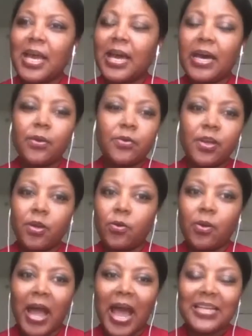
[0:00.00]
I don't
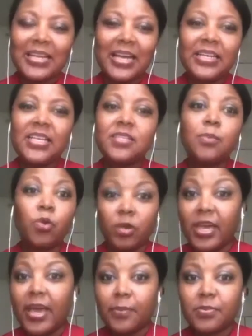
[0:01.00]
know. I need some more
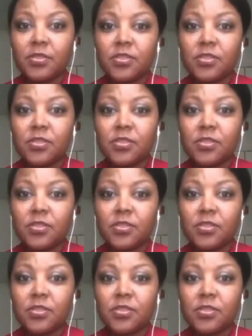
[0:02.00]
caps.